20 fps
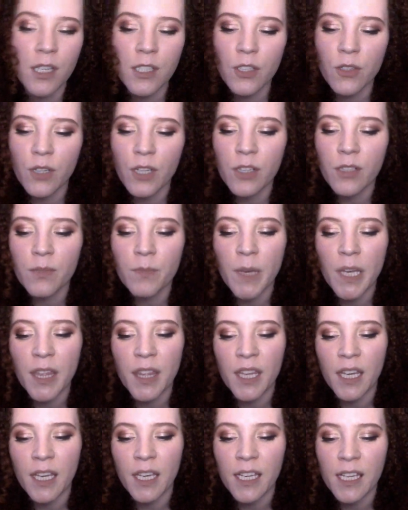So here's my
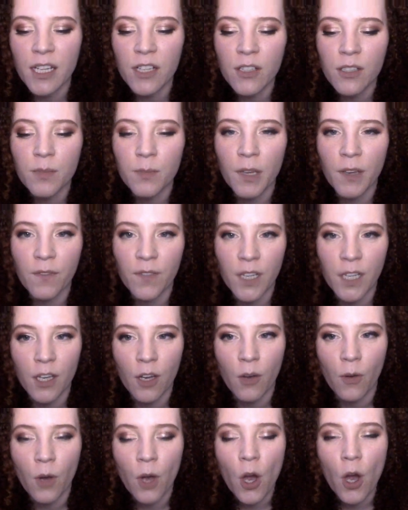thing. Here's my video.